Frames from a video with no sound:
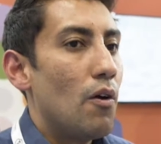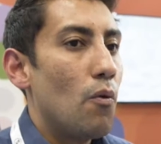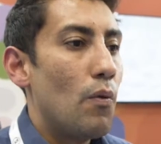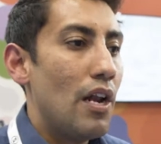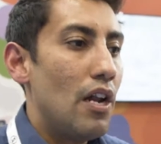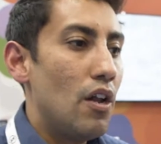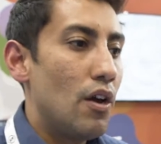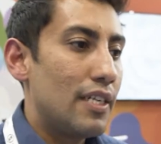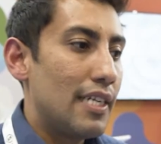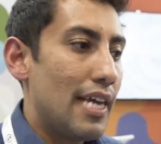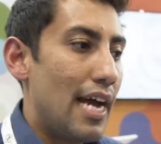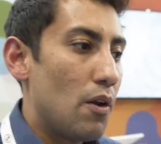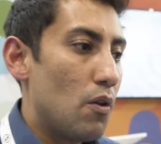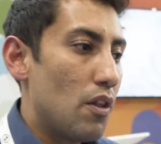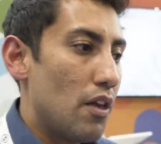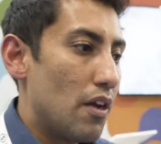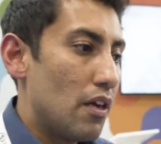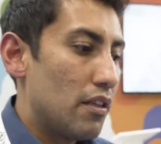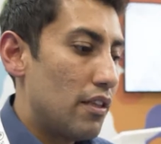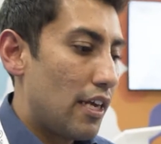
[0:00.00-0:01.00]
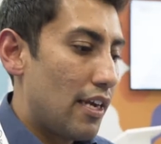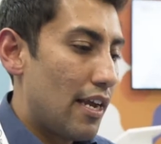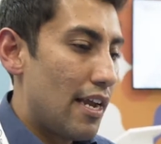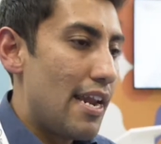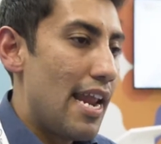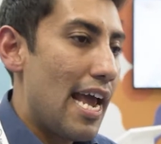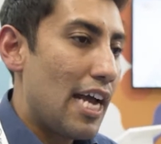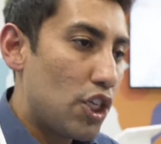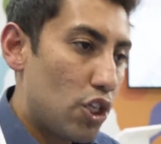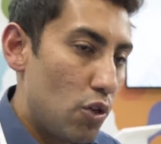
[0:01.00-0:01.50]
We looked at the
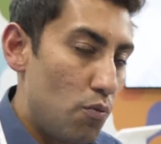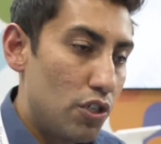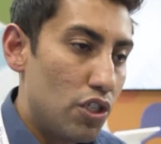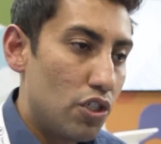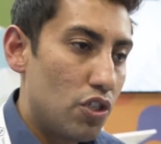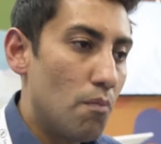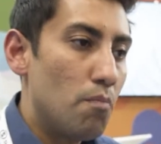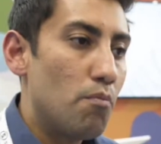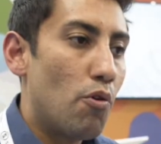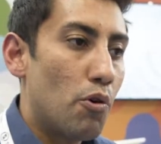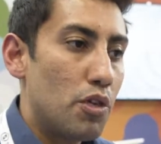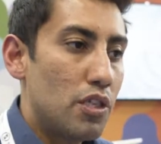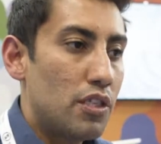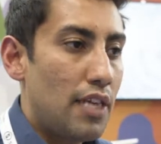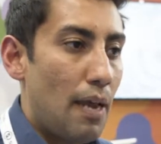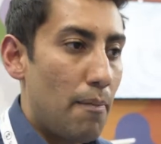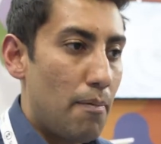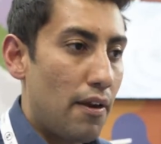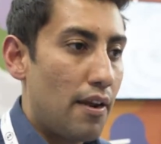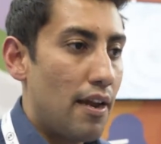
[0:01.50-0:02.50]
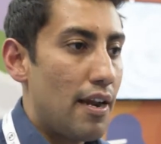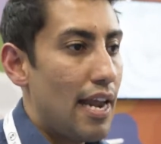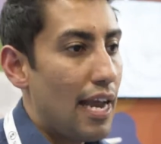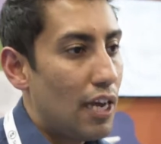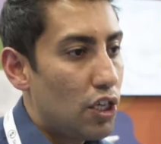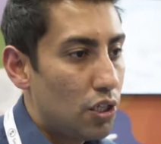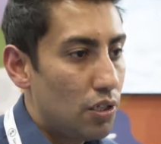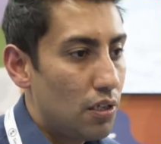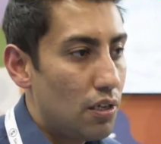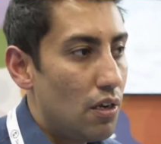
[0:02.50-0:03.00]
connection, which is a more stable
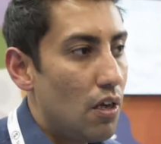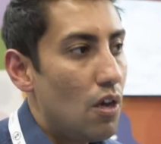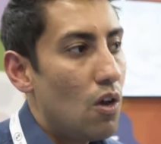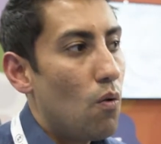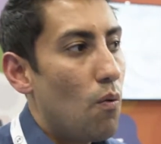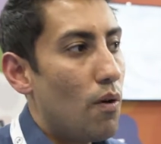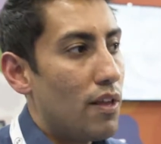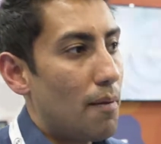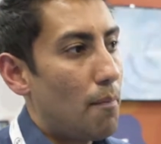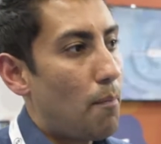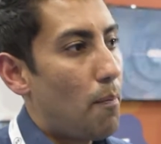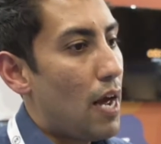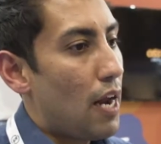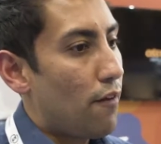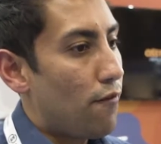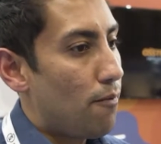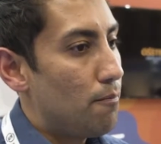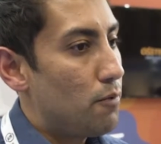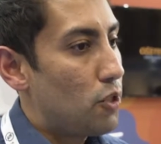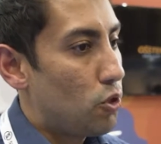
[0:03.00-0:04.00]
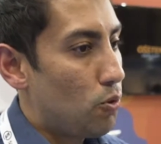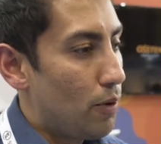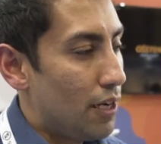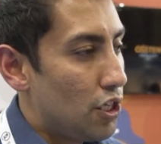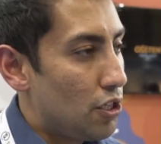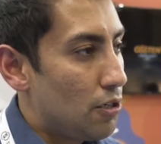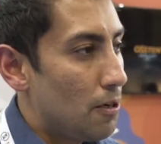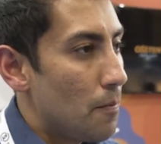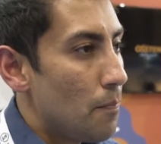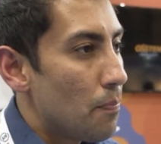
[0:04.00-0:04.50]
connection with a platform
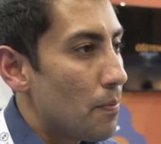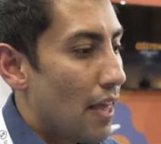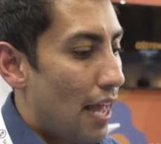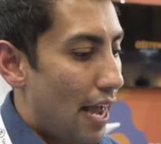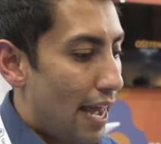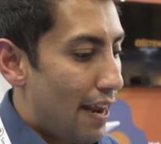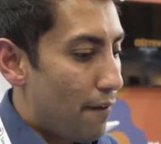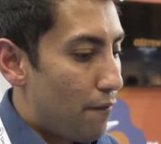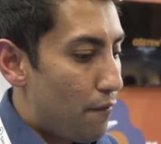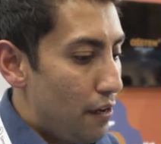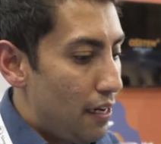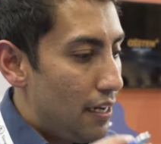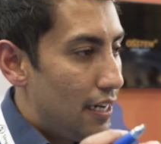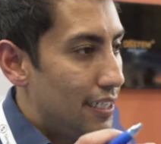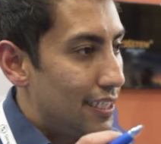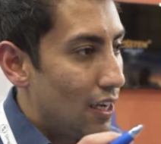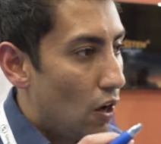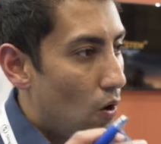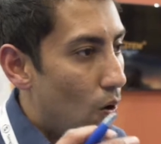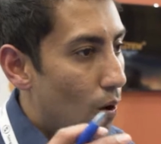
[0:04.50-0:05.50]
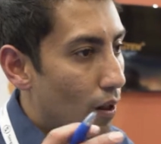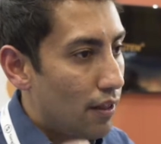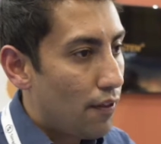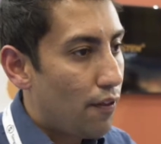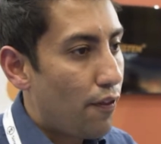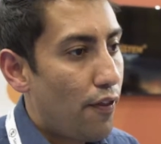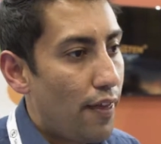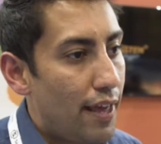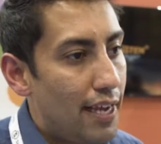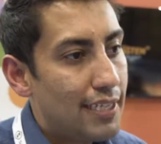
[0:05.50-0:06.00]
switch. And I feel these are all the
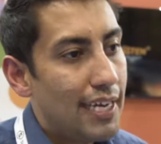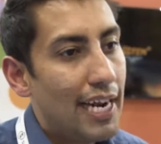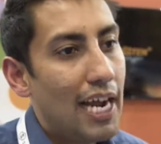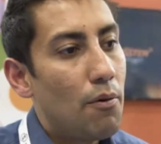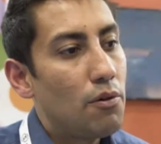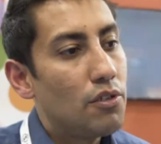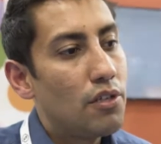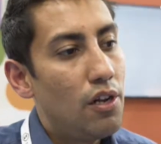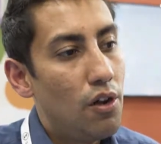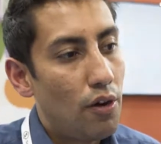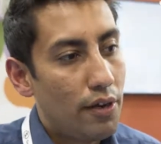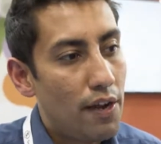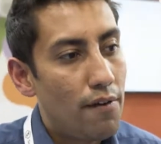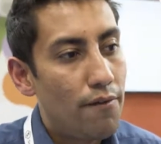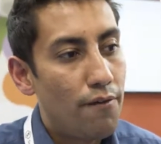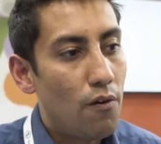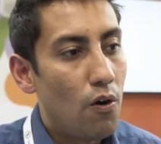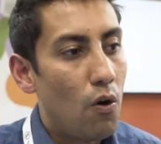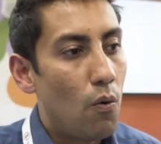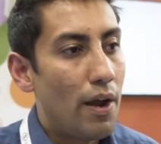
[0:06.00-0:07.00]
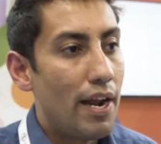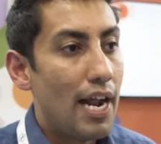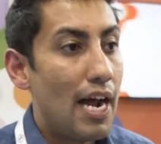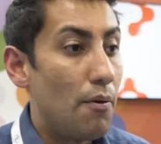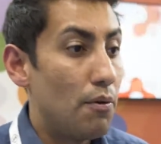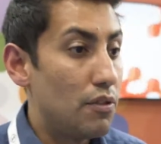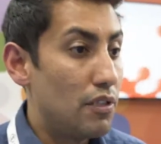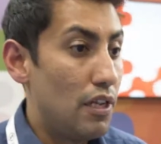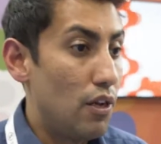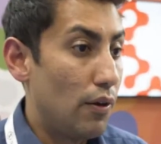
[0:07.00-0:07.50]
things that I was looking for when I
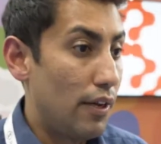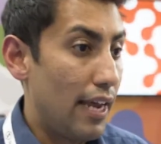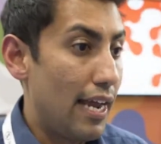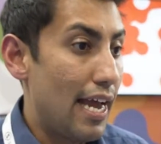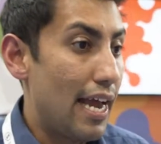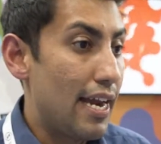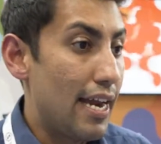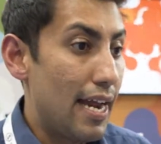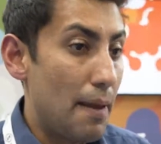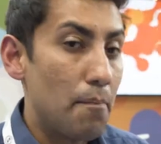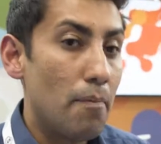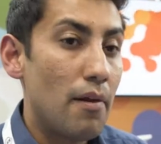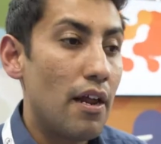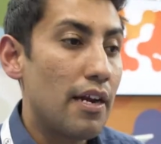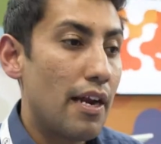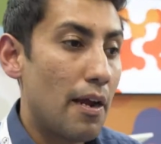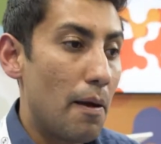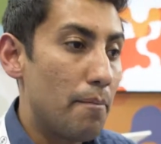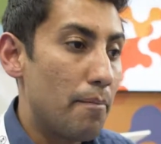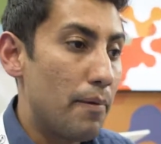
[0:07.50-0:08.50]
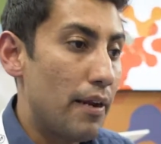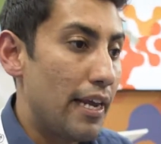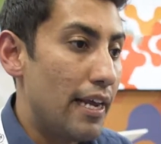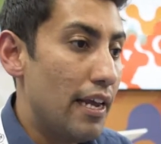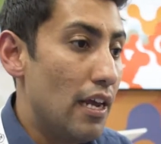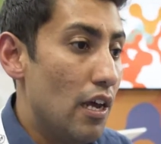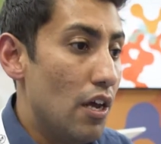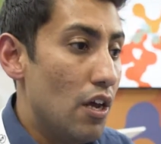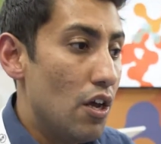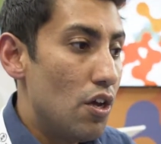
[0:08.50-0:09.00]
was looking at an implant company
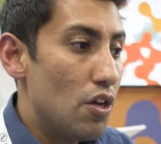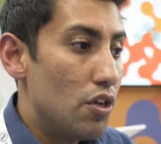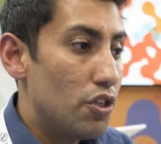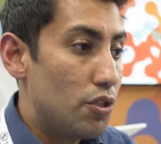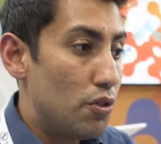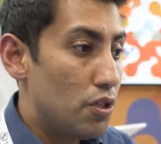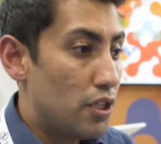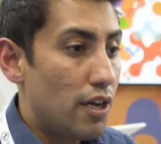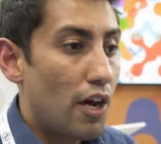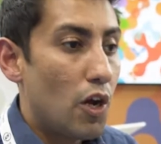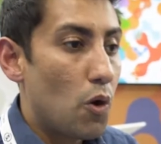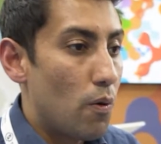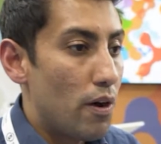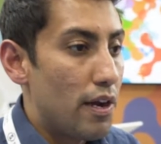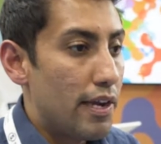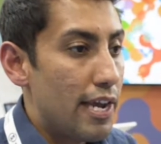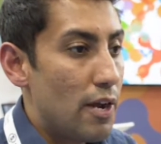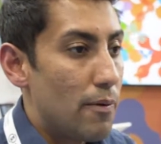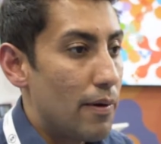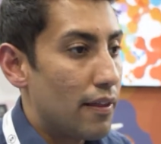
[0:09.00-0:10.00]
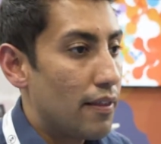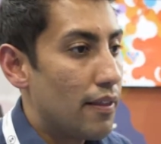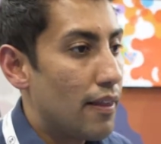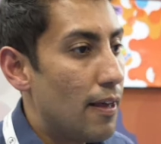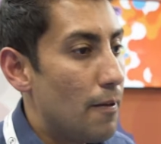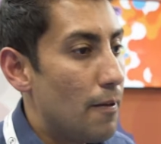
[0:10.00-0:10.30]
to start working with.